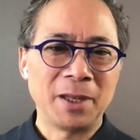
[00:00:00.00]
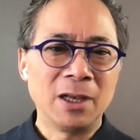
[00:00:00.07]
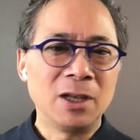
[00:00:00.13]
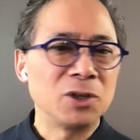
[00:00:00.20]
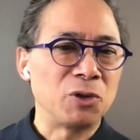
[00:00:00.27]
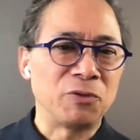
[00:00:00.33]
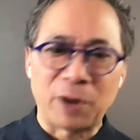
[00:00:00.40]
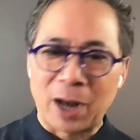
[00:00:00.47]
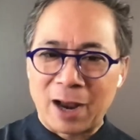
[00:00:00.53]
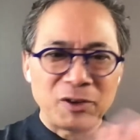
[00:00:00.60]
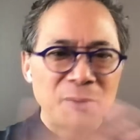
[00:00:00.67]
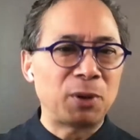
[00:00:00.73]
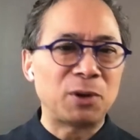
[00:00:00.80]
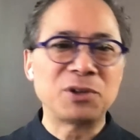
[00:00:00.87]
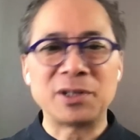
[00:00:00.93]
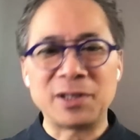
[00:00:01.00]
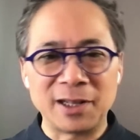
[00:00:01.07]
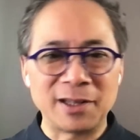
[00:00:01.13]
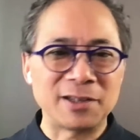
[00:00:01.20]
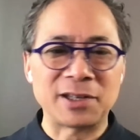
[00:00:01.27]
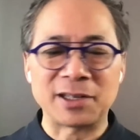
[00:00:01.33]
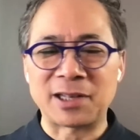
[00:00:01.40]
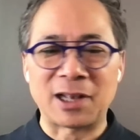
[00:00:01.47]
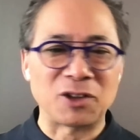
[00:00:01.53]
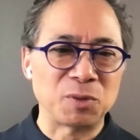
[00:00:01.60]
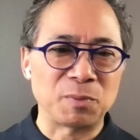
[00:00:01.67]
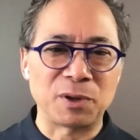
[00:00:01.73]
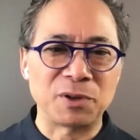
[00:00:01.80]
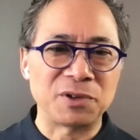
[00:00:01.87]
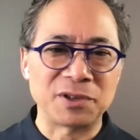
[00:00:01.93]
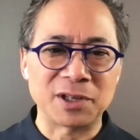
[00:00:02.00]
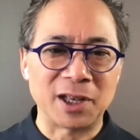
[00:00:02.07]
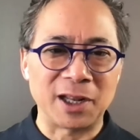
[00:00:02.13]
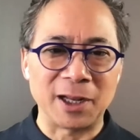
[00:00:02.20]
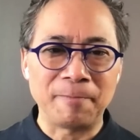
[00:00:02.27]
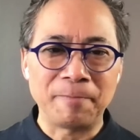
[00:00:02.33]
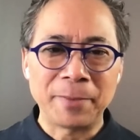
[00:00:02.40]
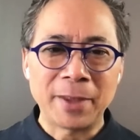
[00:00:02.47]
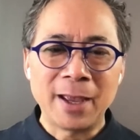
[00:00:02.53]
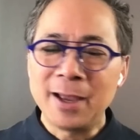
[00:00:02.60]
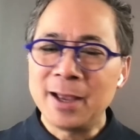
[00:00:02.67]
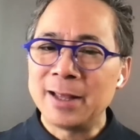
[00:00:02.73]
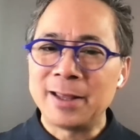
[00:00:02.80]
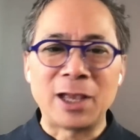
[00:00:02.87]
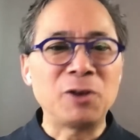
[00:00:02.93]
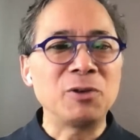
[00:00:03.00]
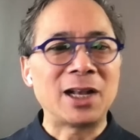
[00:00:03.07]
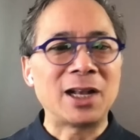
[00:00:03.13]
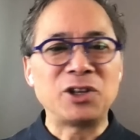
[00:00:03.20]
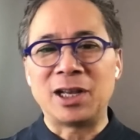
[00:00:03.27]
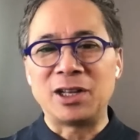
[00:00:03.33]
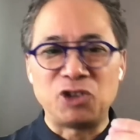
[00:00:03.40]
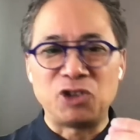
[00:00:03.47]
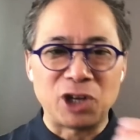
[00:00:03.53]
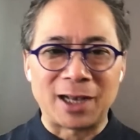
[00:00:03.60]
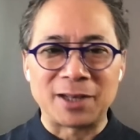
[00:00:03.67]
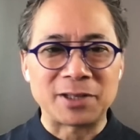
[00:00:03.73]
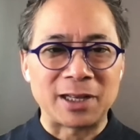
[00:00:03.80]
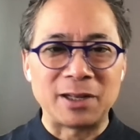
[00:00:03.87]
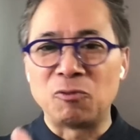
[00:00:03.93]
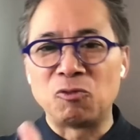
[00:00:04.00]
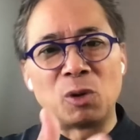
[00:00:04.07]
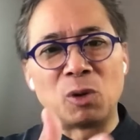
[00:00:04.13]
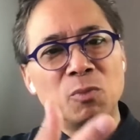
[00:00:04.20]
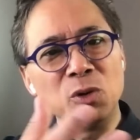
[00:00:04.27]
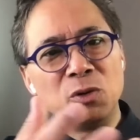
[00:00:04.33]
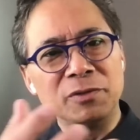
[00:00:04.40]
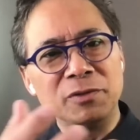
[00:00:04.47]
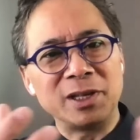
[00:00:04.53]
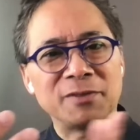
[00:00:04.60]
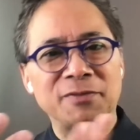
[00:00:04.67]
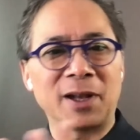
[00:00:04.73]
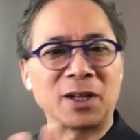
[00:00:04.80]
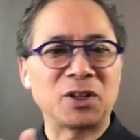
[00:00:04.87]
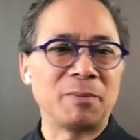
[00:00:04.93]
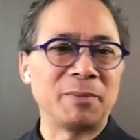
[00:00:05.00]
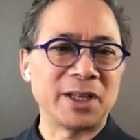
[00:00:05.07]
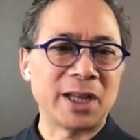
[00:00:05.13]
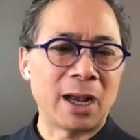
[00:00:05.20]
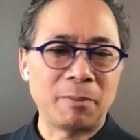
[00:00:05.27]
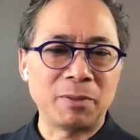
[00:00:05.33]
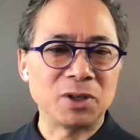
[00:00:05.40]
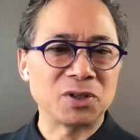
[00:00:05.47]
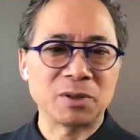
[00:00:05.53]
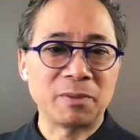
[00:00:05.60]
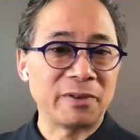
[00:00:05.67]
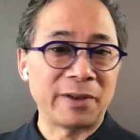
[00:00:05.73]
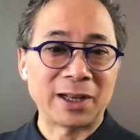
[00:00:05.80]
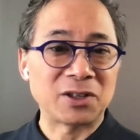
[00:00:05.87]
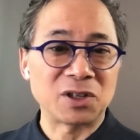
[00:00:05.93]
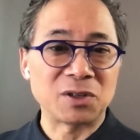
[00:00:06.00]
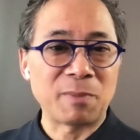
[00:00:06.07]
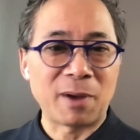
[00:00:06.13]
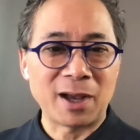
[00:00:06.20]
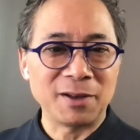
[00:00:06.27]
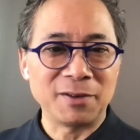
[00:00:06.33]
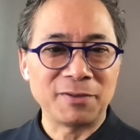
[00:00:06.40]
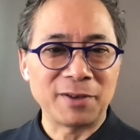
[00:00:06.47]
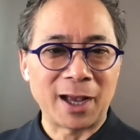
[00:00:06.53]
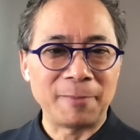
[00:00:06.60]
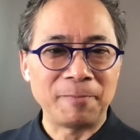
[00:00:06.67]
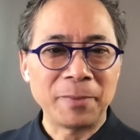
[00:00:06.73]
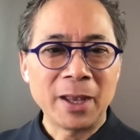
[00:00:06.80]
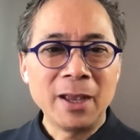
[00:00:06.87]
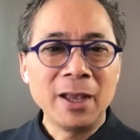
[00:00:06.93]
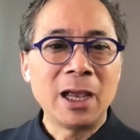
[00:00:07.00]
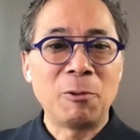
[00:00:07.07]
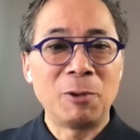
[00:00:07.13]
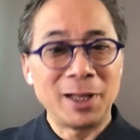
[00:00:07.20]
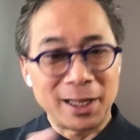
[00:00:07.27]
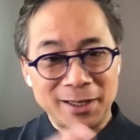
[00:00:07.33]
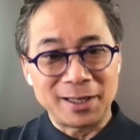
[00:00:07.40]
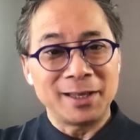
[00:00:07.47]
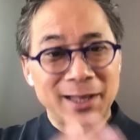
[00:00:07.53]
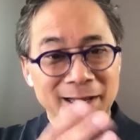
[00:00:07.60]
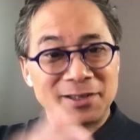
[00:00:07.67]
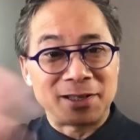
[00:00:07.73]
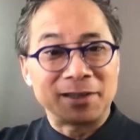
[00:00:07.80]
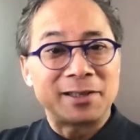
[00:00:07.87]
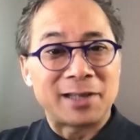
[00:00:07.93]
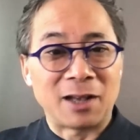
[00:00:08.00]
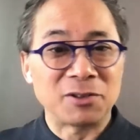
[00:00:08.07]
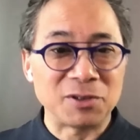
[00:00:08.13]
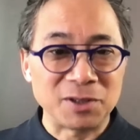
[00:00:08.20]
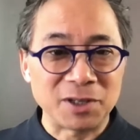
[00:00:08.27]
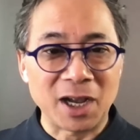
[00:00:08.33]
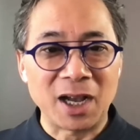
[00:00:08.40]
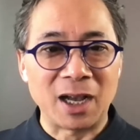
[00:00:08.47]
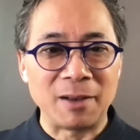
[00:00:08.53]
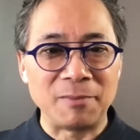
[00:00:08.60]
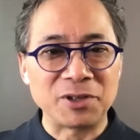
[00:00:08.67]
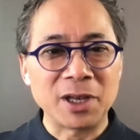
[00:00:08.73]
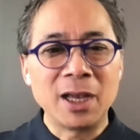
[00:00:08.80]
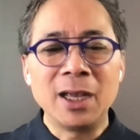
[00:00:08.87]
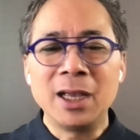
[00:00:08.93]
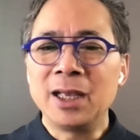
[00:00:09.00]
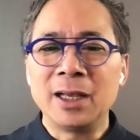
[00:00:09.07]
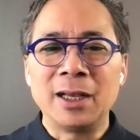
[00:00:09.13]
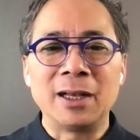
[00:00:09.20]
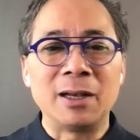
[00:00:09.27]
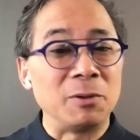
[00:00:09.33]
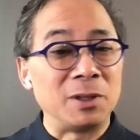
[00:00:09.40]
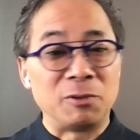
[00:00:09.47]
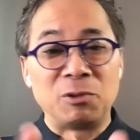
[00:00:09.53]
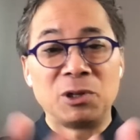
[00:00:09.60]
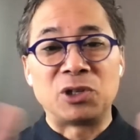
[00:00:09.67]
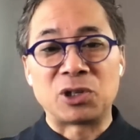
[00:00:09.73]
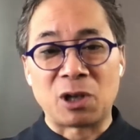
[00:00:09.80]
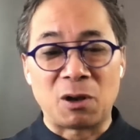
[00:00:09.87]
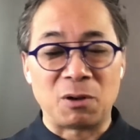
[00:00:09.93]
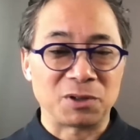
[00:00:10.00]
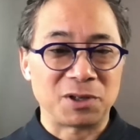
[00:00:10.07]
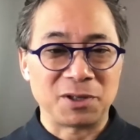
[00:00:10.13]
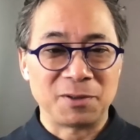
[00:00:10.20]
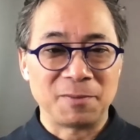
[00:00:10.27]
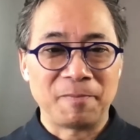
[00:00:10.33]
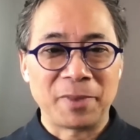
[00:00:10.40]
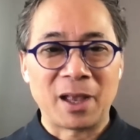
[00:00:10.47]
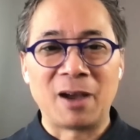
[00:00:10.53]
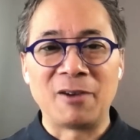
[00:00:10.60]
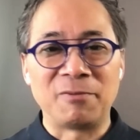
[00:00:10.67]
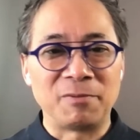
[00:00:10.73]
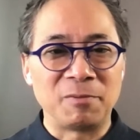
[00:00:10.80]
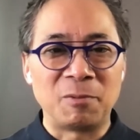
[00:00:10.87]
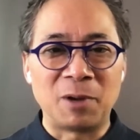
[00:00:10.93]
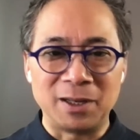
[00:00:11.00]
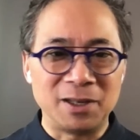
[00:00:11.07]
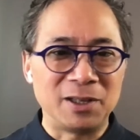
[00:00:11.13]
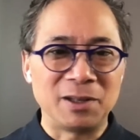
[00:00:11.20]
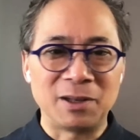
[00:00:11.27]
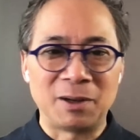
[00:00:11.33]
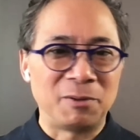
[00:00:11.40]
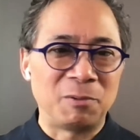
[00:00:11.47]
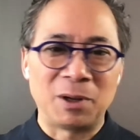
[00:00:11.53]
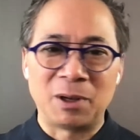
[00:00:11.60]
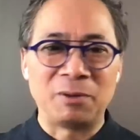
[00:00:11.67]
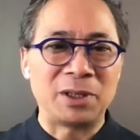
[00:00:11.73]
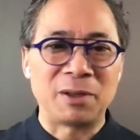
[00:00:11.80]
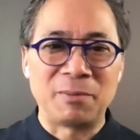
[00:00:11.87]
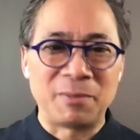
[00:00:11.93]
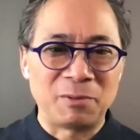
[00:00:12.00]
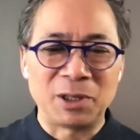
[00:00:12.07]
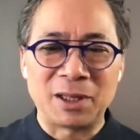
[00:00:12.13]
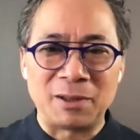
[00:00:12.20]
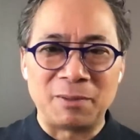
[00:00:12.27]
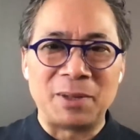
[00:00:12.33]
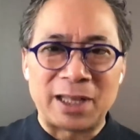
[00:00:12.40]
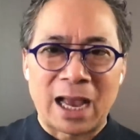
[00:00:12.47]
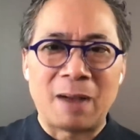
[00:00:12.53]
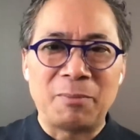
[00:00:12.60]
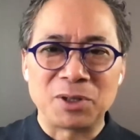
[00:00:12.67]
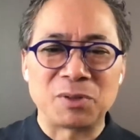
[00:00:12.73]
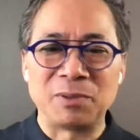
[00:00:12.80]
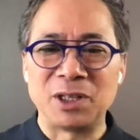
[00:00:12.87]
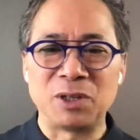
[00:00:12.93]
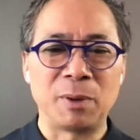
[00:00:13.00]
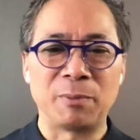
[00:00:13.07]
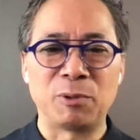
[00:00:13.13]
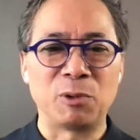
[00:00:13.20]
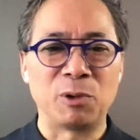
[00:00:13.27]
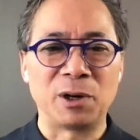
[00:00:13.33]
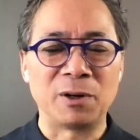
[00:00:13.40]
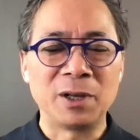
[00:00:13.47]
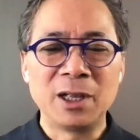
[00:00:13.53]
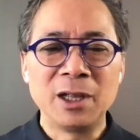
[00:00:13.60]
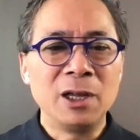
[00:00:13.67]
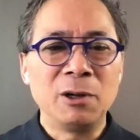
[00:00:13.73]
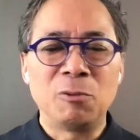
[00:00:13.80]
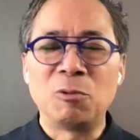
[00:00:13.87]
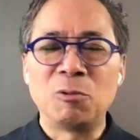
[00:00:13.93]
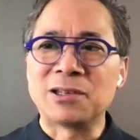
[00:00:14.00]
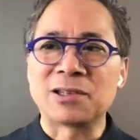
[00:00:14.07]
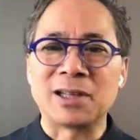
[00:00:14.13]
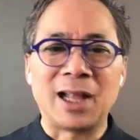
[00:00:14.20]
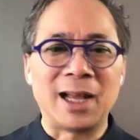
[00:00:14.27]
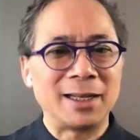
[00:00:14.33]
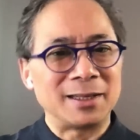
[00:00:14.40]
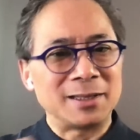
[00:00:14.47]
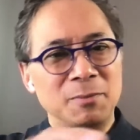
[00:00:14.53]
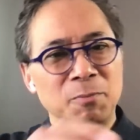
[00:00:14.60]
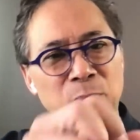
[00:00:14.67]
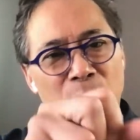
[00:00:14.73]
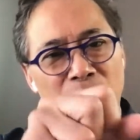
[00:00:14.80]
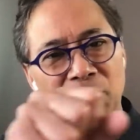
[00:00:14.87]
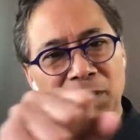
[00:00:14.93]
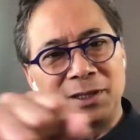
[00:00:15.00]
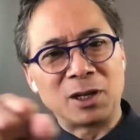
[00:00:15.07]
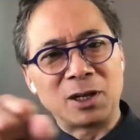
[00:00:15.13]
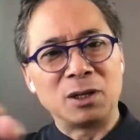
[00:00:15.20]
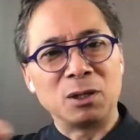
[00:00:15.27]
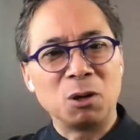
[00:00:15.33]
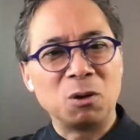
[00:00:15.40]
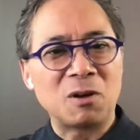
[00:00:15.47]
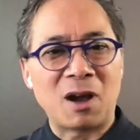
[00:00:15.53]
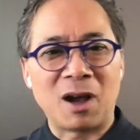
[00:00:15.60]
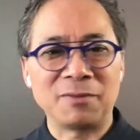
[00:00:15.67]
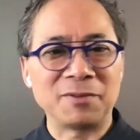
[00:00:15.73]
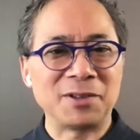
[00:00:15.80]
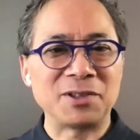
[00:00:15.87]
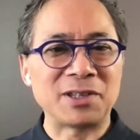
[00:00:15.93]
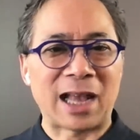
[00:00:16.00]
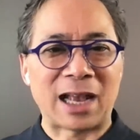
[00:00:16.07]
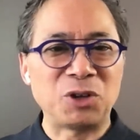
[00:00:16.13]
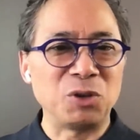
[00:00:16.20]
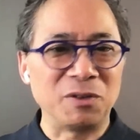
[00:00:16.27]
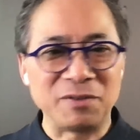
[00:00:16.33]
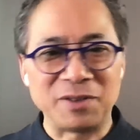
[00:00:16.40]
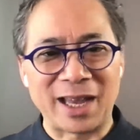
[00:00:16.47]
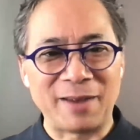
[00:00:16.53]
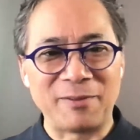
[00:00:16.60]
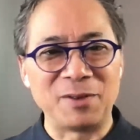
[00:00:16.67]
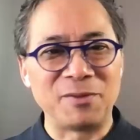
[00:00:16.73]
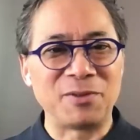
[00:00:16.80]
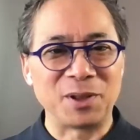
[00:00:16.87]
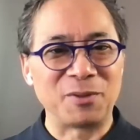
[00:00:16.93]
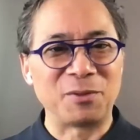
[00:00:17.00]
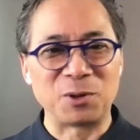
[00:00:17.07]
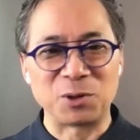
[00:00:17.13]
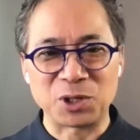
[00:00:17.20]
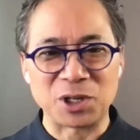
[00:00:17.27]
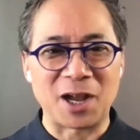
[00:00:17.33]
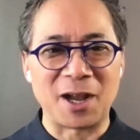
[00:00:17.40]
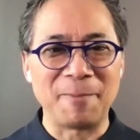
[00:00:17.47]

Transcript: So for every person in this 6,000 person study, they could actually adjust and remove the effect on metabolism of excess body fat. And when they did that 6,000 times, the result of what the metabolism of these people were was like pulling the cloak off the statue of David for the first time.